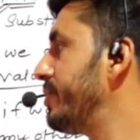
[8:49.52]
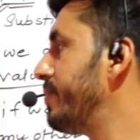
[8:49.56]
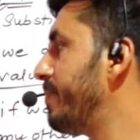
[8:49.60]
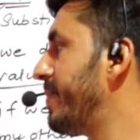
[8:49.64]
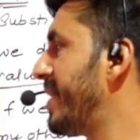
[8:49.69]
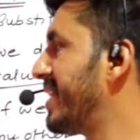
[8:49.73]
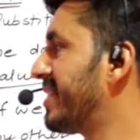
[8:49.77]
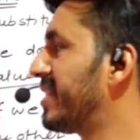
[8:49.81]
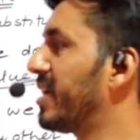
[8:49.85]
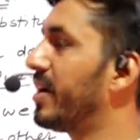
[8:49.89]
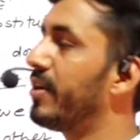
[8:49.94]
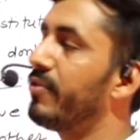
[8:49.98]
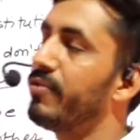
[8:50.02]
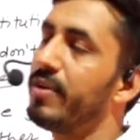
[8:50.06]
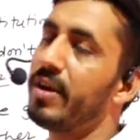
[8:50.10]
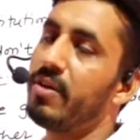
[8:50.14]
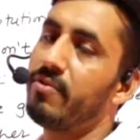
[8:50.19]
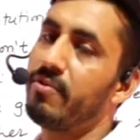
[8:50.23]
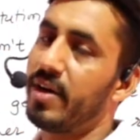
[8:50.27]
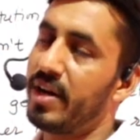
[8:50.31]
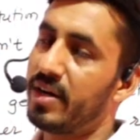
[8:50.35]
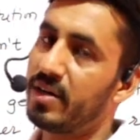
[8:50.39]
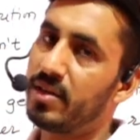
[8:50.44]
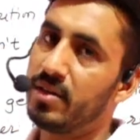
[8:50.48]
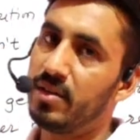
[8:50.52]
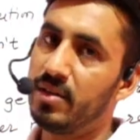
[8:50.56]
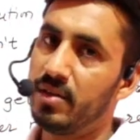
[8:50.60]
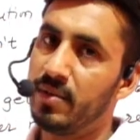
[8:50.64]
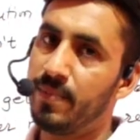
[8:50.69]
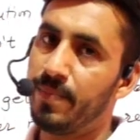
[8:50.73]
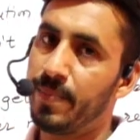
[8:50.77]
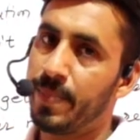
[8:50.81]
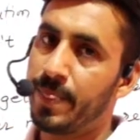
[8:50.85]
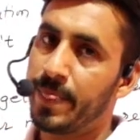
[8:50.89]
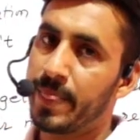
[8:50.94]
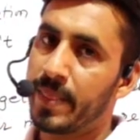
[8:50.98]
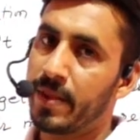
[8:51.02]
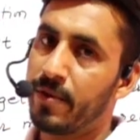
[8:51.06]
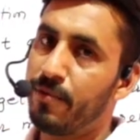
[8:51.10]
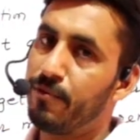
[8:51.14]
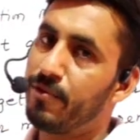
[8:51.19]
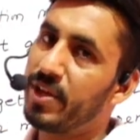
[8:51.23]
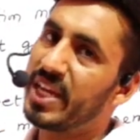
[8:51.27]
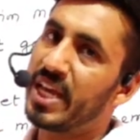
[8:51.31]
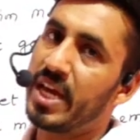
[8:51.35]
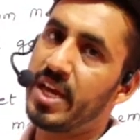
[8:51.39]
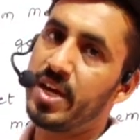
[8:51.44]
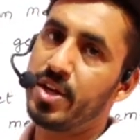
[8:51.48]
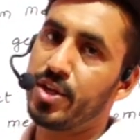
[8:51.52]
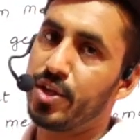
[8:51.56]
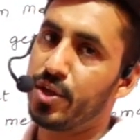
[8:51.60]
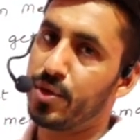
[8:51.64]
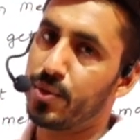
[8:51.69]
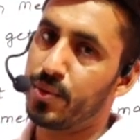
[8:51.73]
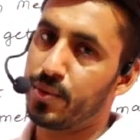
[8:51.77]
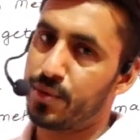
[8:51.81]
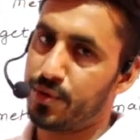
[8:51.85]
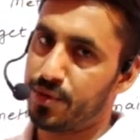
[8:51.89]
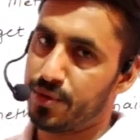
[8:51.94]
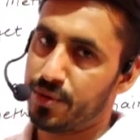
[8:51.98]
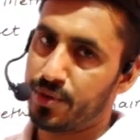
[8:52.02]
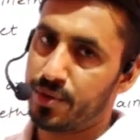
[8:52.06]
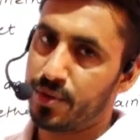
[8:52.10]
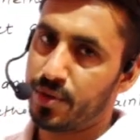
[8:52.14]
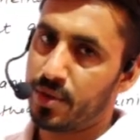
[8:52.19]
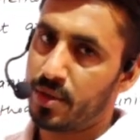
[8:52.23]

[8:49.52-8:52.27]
method will work, we can use,